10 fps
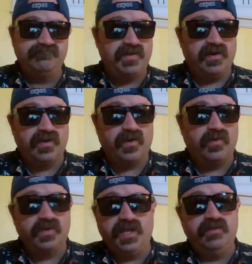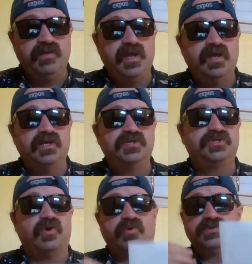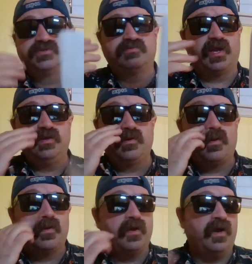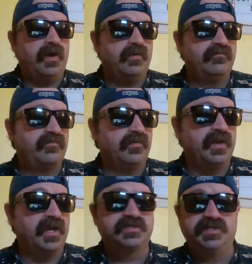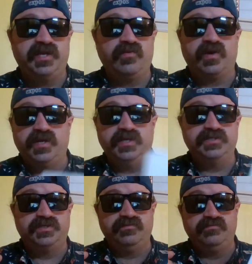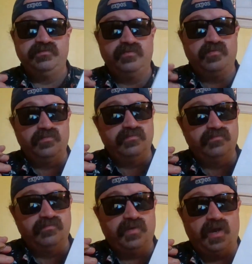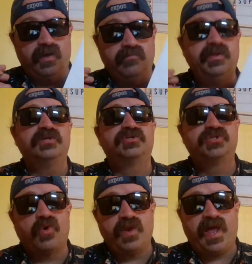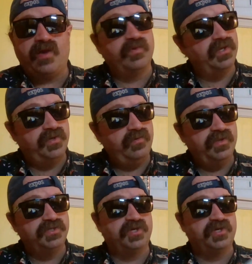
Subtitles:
there you go. He shows right from the next scene where he's being shown how to do the